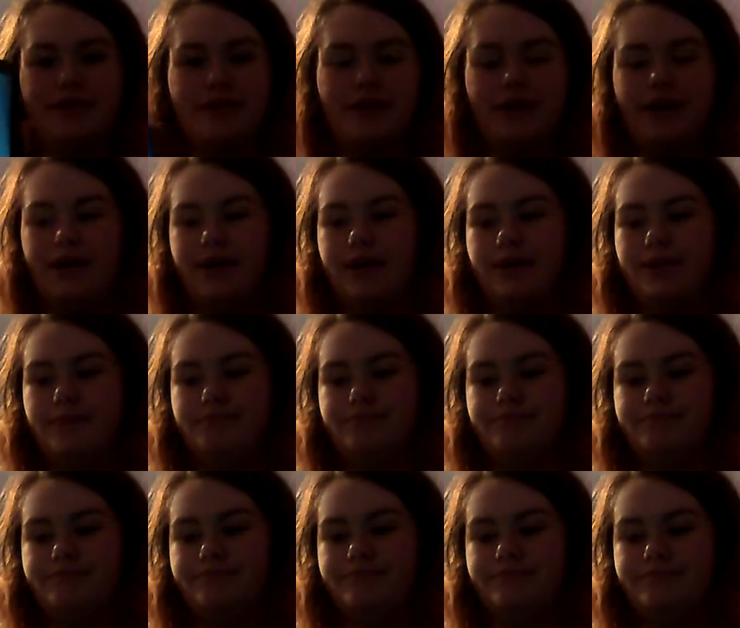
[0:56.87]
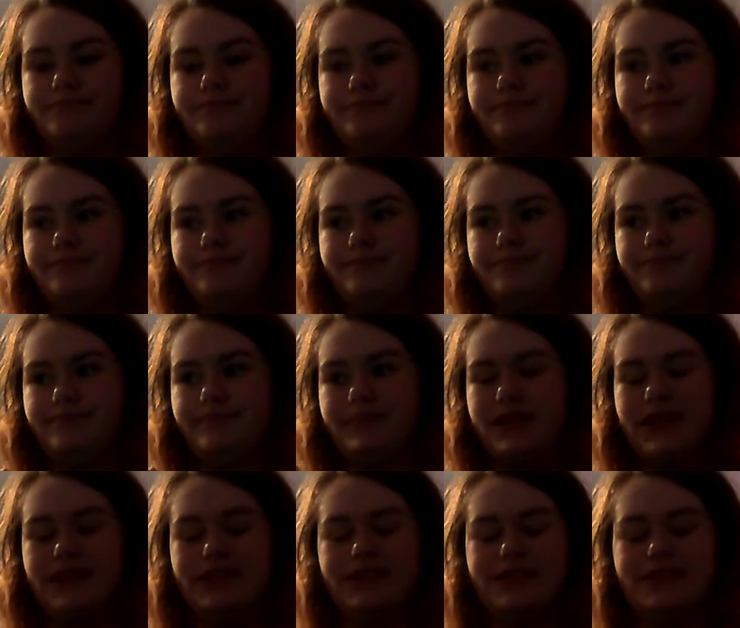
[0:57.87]
um
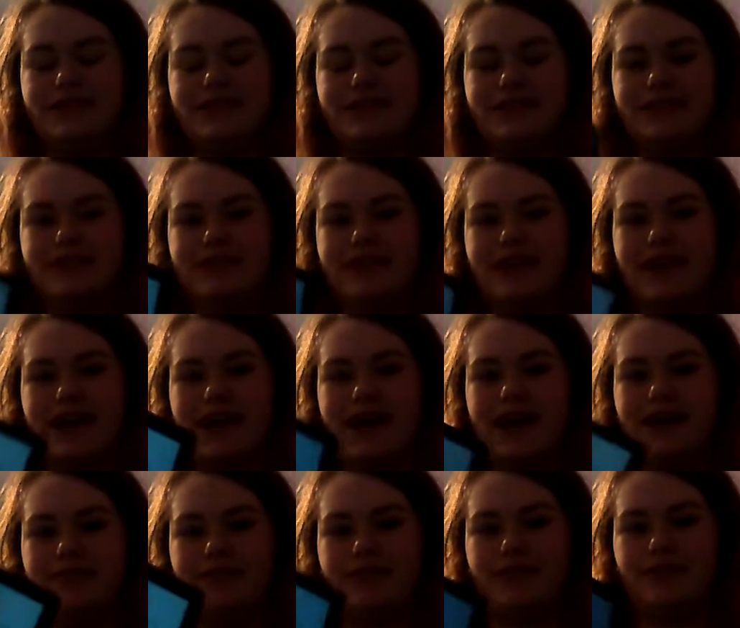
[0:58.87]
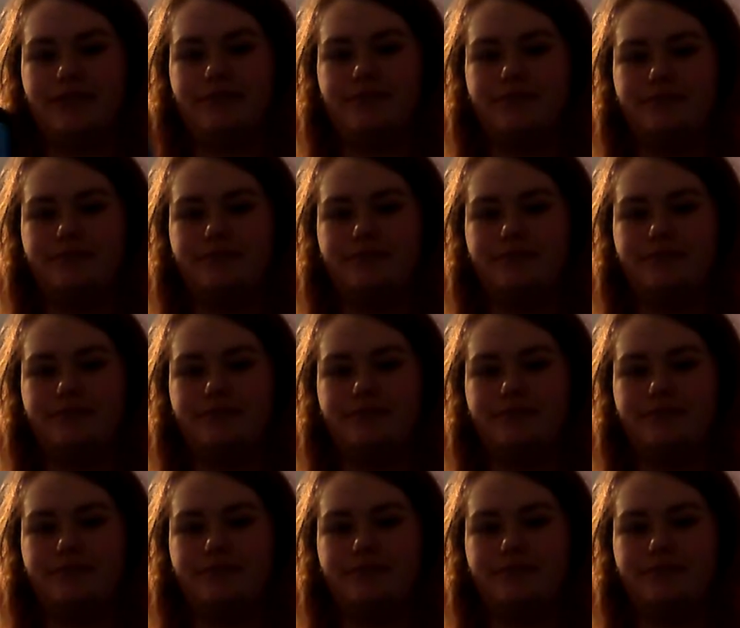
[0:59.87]
it doesn't have a